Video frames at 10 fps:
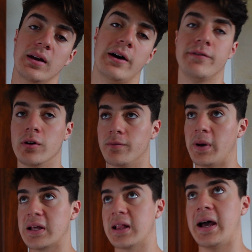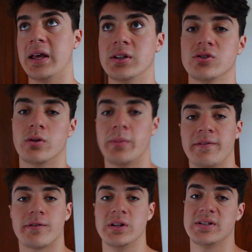a few of my clients or my
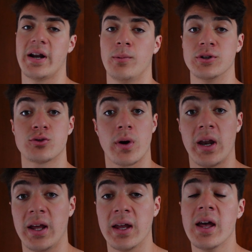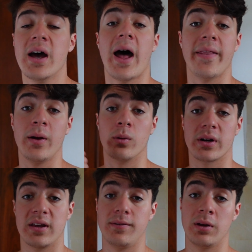friends that I was training, and they
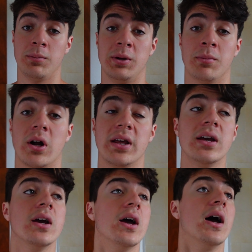were giving me money,